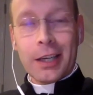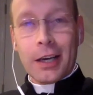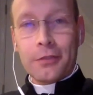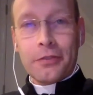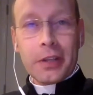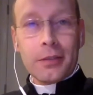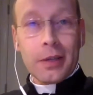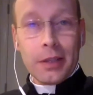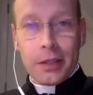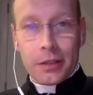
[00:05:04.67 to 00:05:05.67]
on freedom,
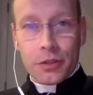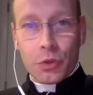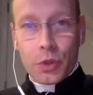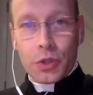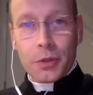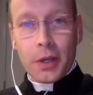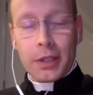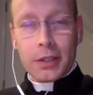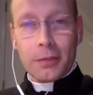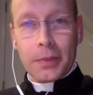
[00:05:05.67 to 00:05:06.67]
and then you switch to other
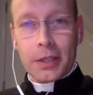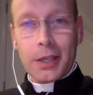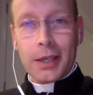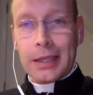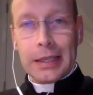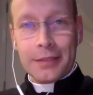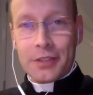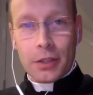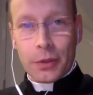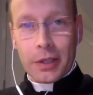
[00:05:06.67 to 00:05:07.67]
topics. I love
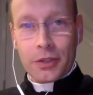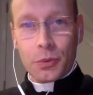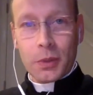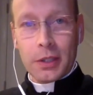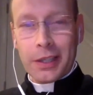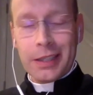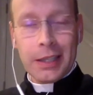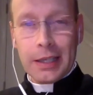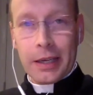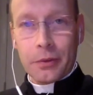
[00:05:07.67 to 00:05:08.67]
talking as well in
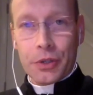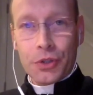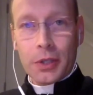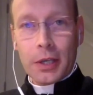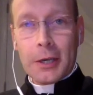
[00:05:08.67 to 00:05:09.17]
any language.